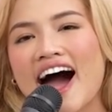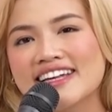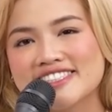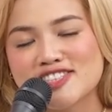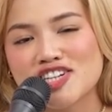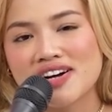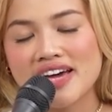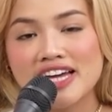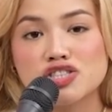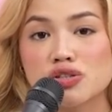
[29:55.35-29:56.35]
at such a
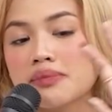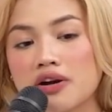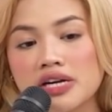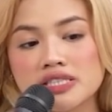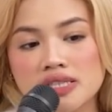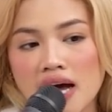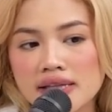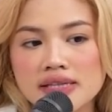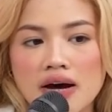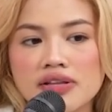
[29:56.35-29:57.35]
young age, seeing my racer
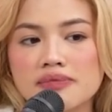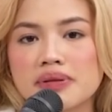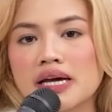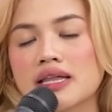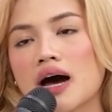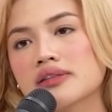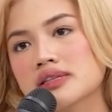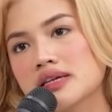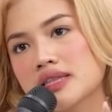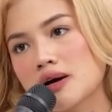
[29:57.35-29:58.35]
dad and how that played out,
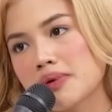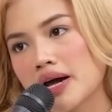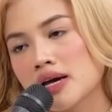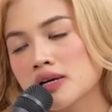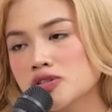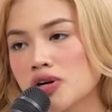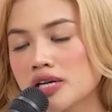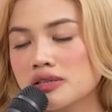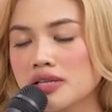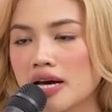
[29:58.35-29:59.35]
and then now my
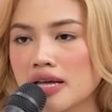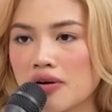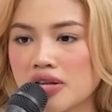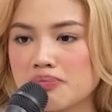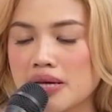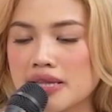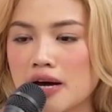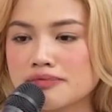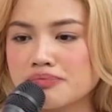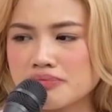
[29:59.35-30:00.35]
director dad, how that played
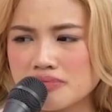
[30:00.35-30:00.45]
out.